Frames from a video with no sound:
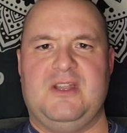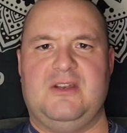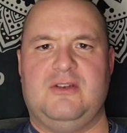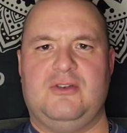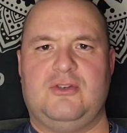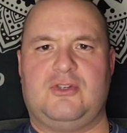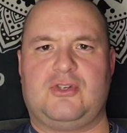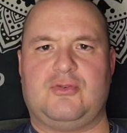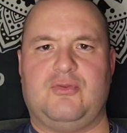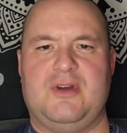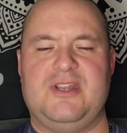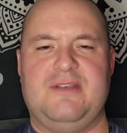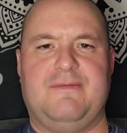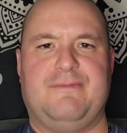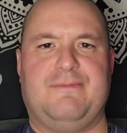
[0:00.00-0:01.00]
In
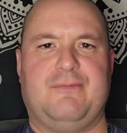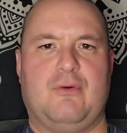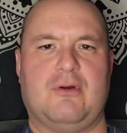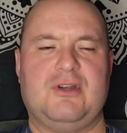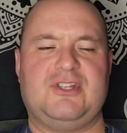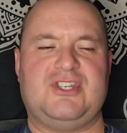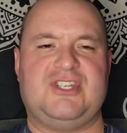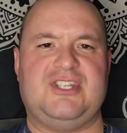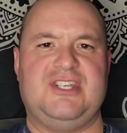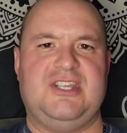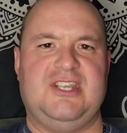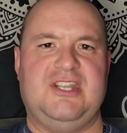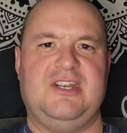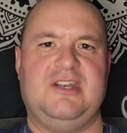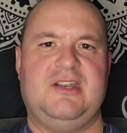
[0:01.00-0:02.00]

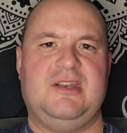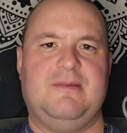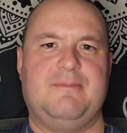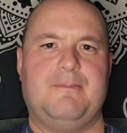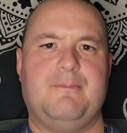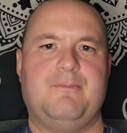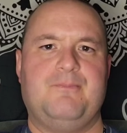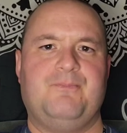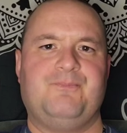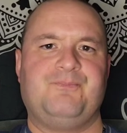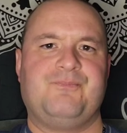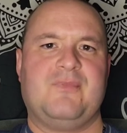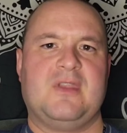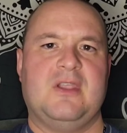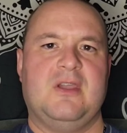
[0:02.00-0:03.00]
2014,
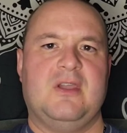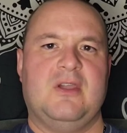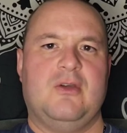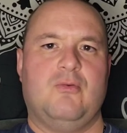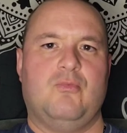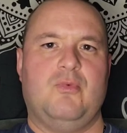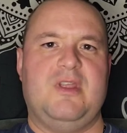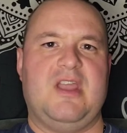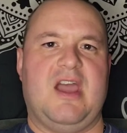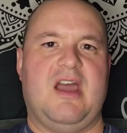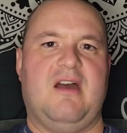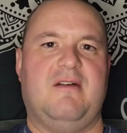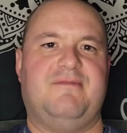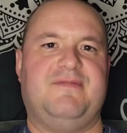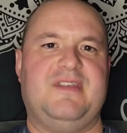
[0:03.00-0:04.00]
we
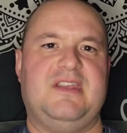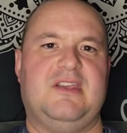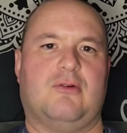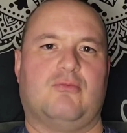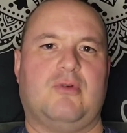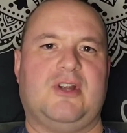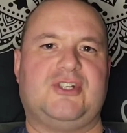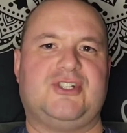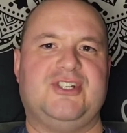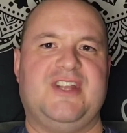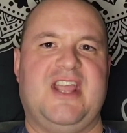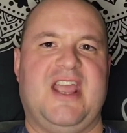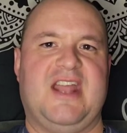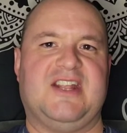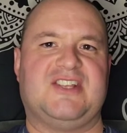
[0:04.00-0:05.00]
have the
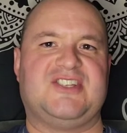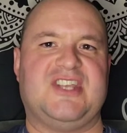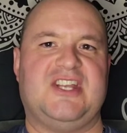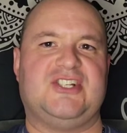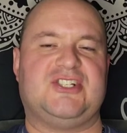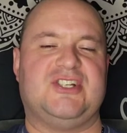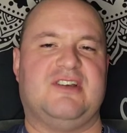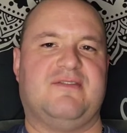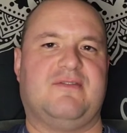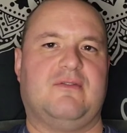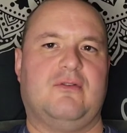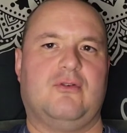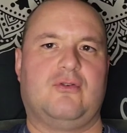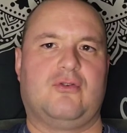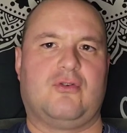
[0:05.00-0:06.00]
Russian annexation
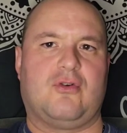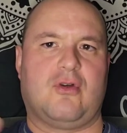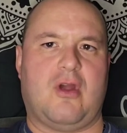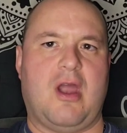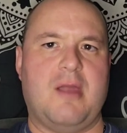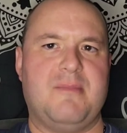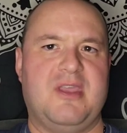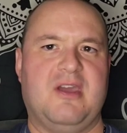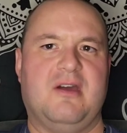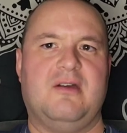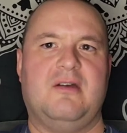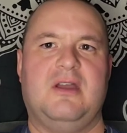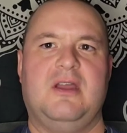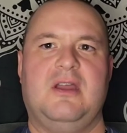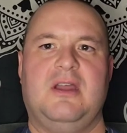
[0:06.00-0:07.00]
of
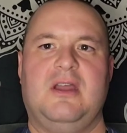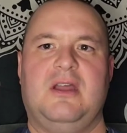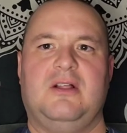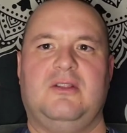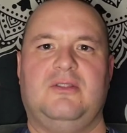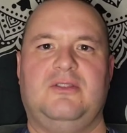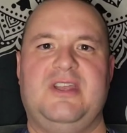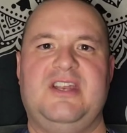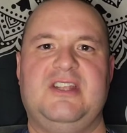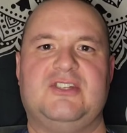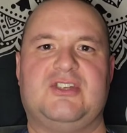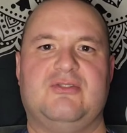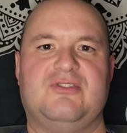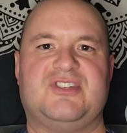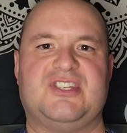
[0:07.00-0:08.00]
Crimea,
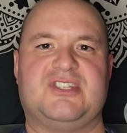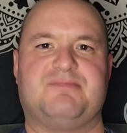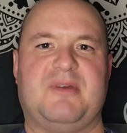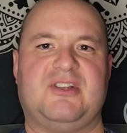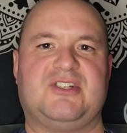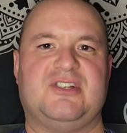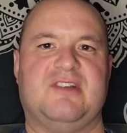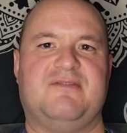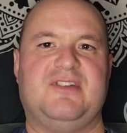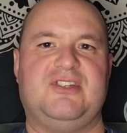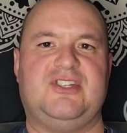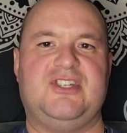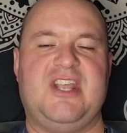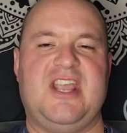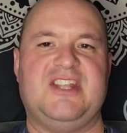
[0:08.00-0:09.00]
leading to suspension
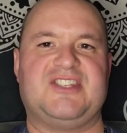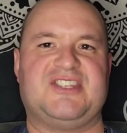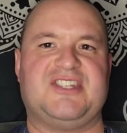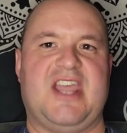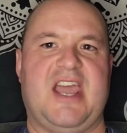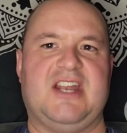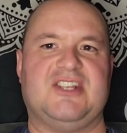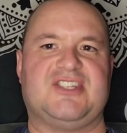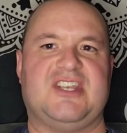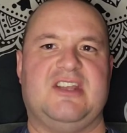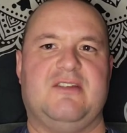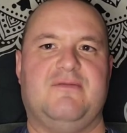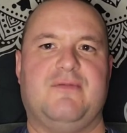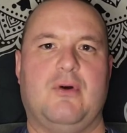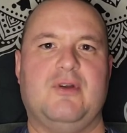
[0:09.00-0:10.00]
of G8 status
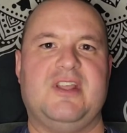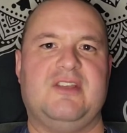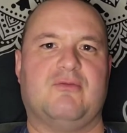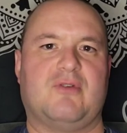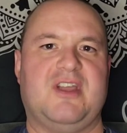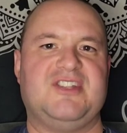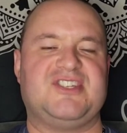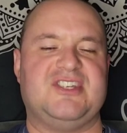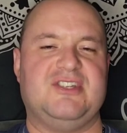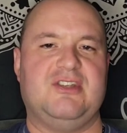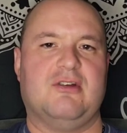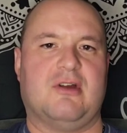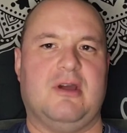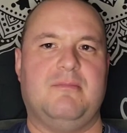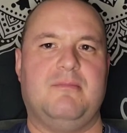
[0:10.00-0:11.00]
and voting rights in
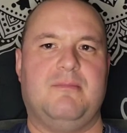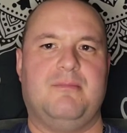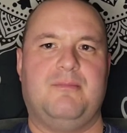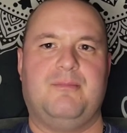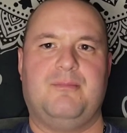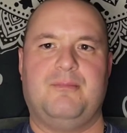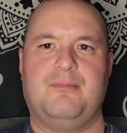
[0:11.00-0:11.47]
Europe.